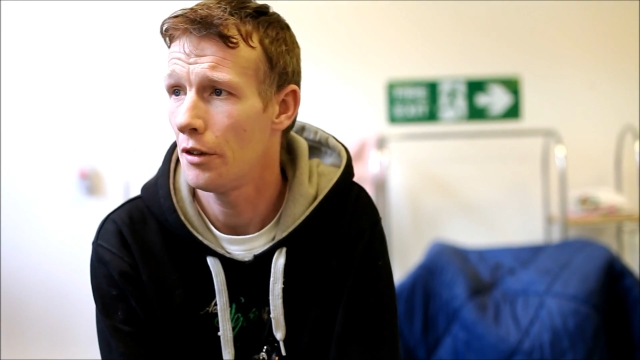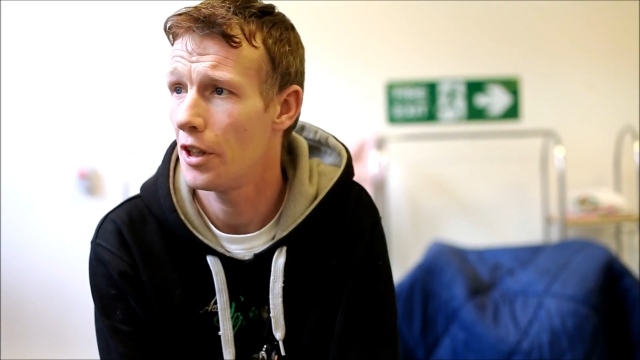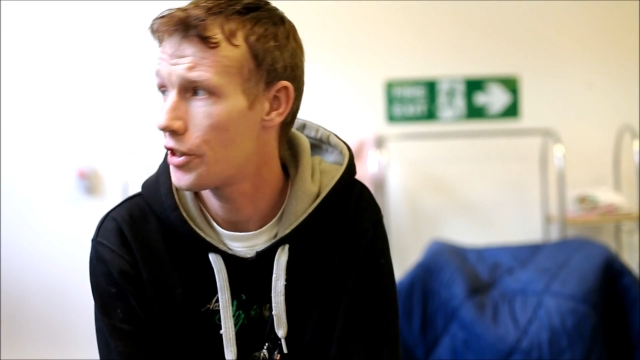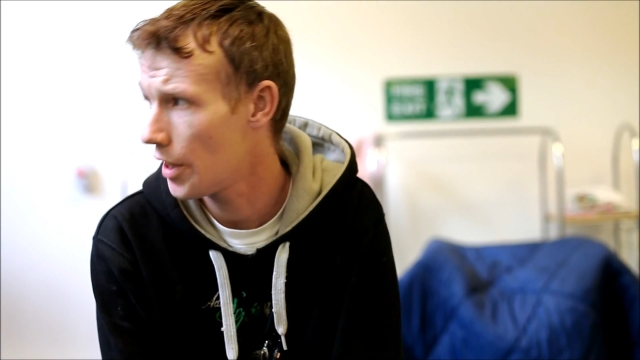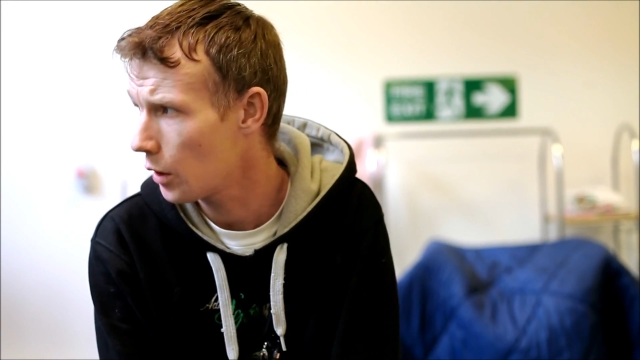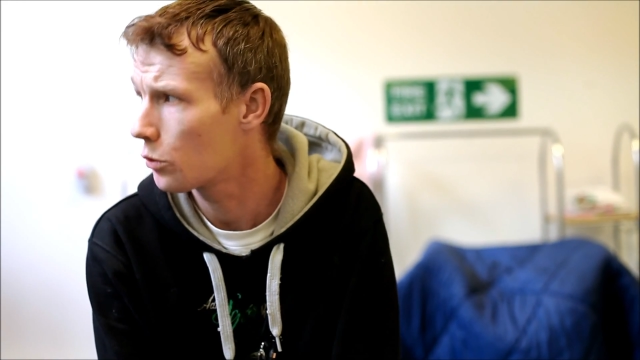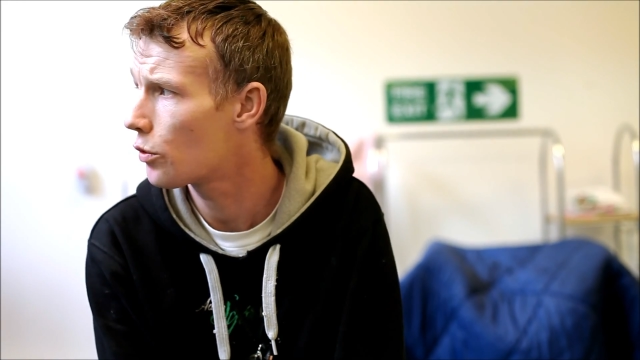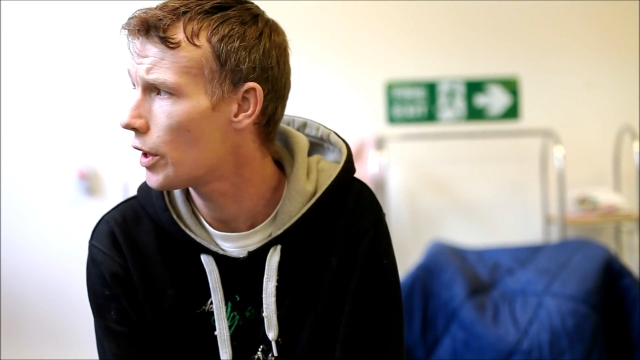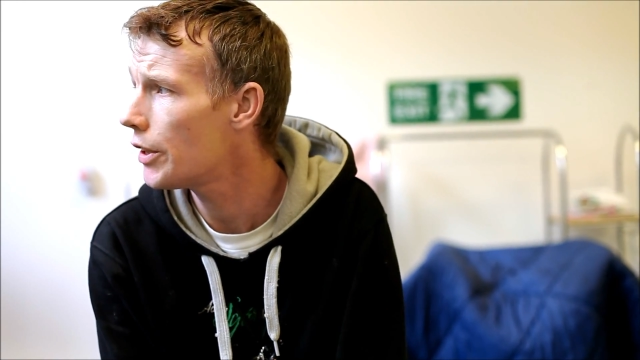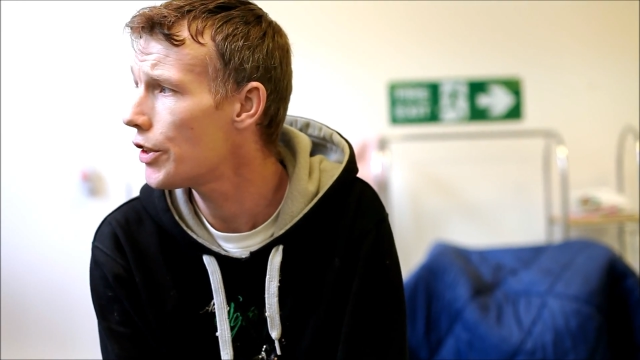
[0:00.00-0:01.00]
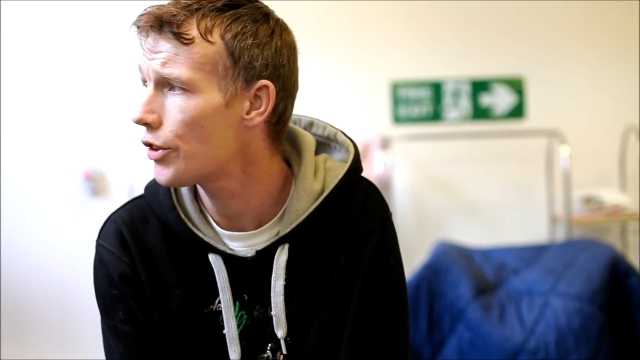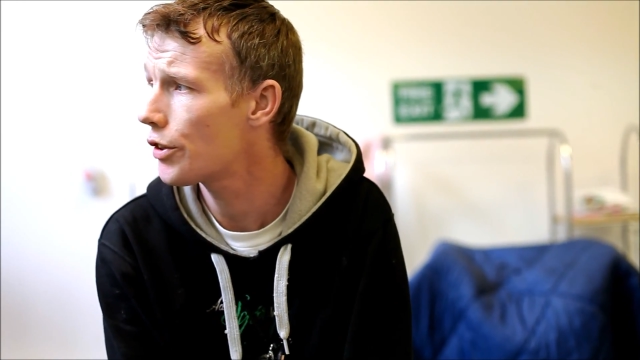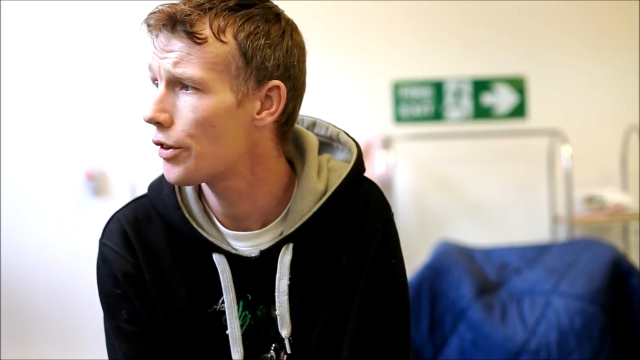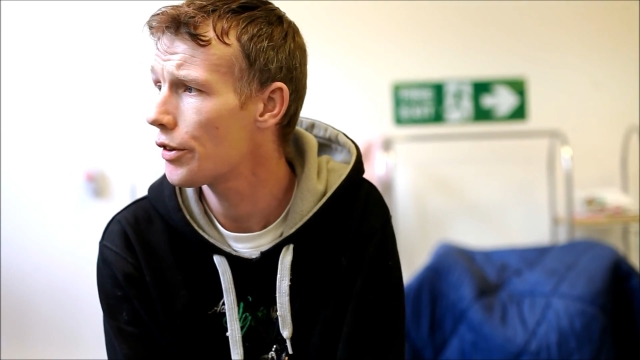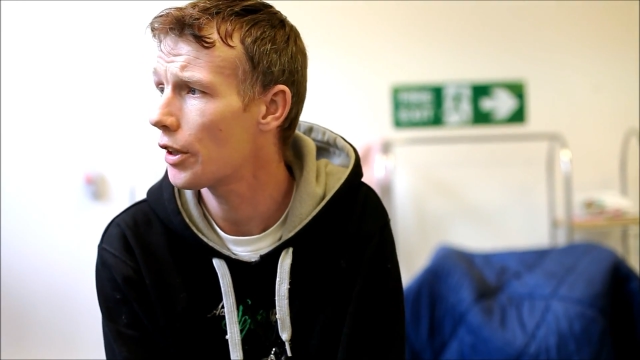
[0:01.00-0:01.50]
There's an
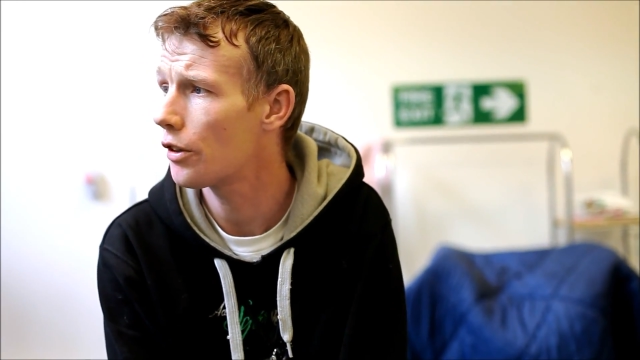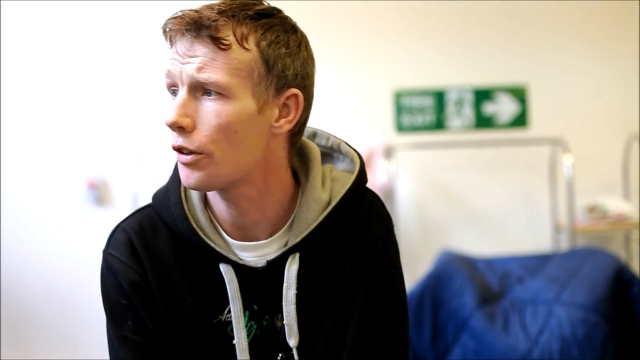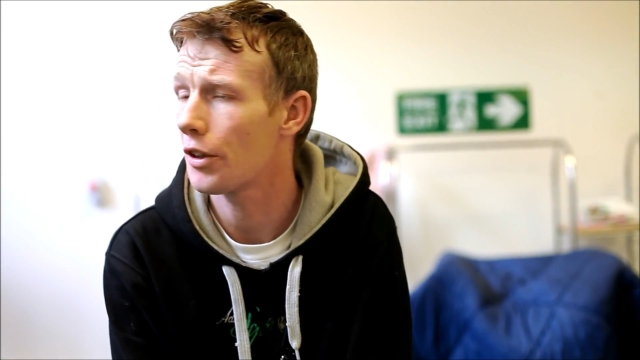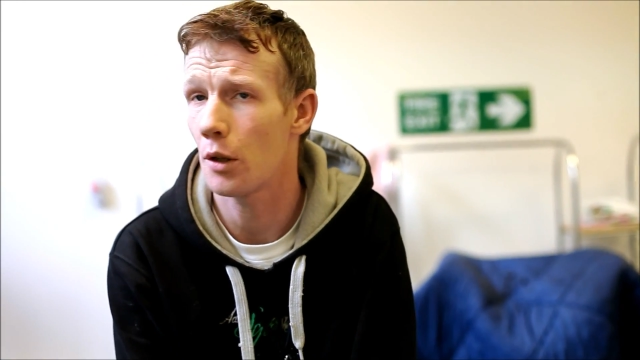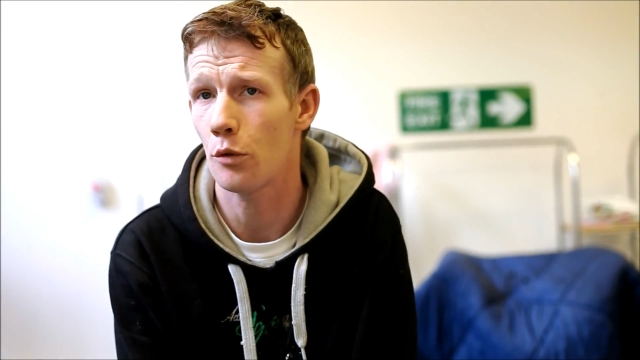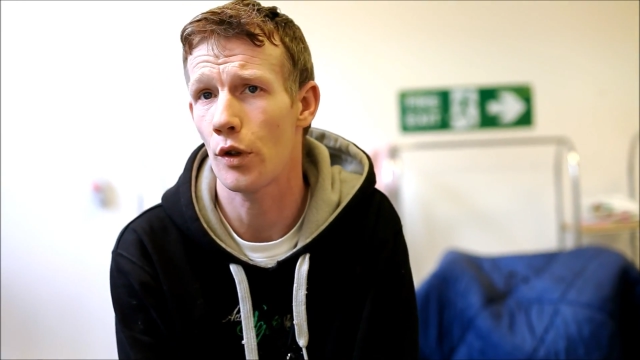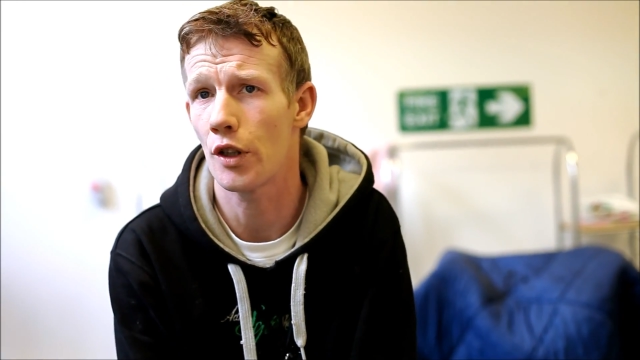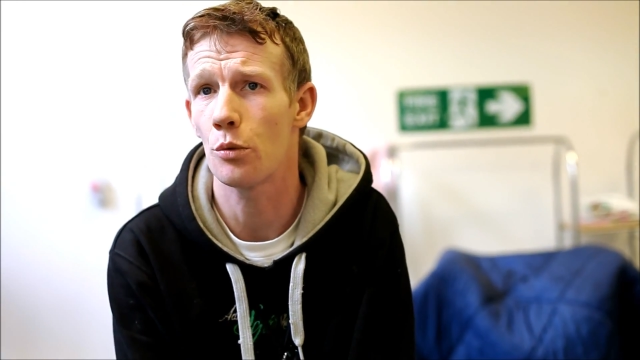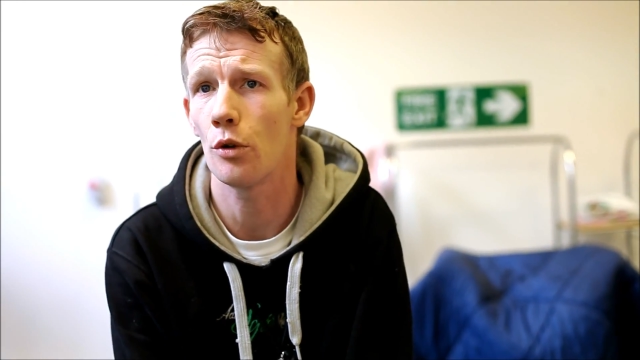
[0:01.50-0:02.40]
outreach. They've got an outreach